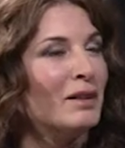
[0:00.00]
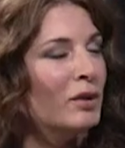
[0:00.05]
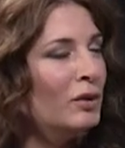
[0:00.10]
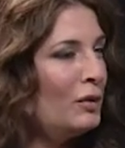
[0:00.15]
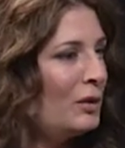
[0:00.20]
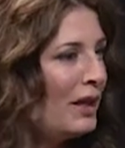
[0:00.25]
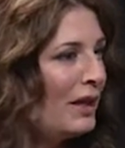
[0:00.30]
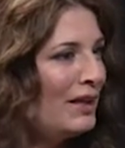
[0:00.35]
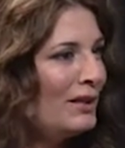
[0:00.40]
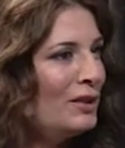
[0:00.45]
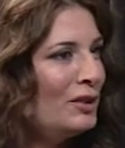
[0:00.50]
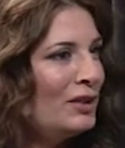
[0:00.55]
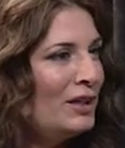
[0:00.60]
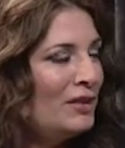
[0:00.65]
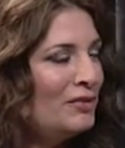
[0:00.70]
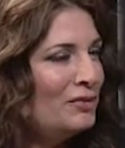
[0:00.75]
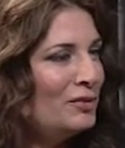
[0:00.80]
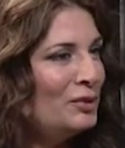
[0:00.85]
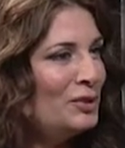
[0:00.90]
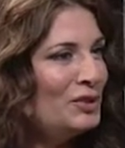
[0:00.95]
Okay, good.
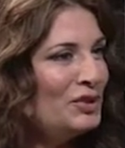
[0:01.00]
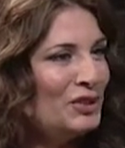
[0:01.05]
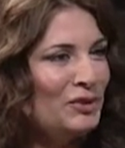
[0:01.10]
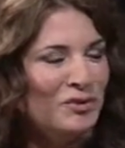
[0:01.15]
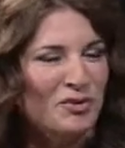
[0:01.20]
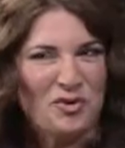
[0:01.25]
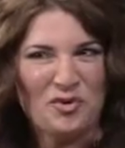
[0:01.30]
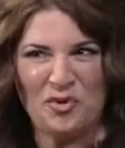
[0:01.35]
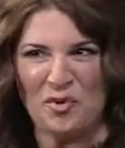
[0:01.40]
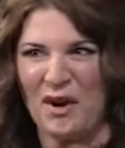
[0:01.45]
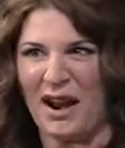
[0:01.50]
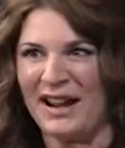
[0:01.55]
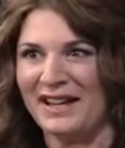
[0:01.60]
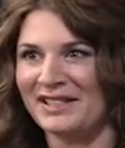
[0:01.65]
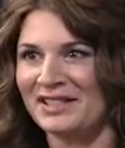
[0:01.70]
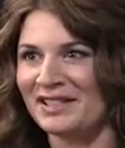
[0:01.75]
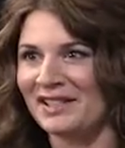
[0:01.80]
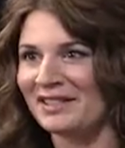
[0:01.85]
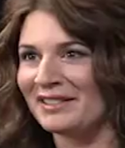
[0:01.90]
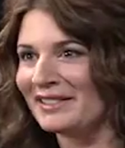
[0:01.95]
I fooled you.
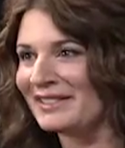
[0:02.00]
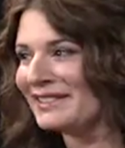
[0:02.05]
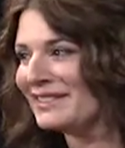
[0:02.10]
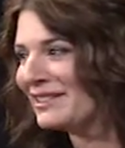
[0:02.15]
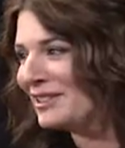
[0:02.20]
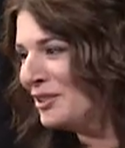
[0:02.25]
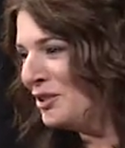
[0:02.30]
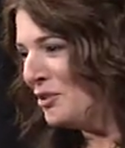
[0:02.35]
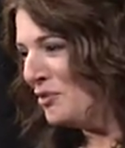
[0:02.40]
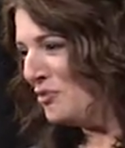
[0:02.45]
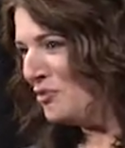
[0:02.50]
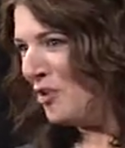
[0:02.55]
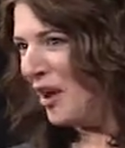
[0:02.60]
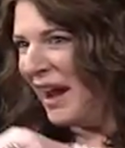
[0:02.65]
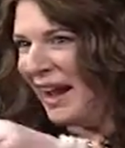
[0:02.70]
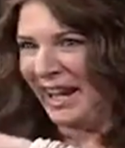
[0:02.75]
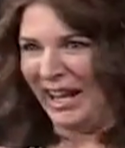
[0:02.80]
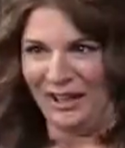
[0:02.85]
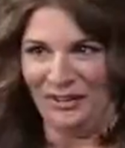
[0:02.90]
Great. Great.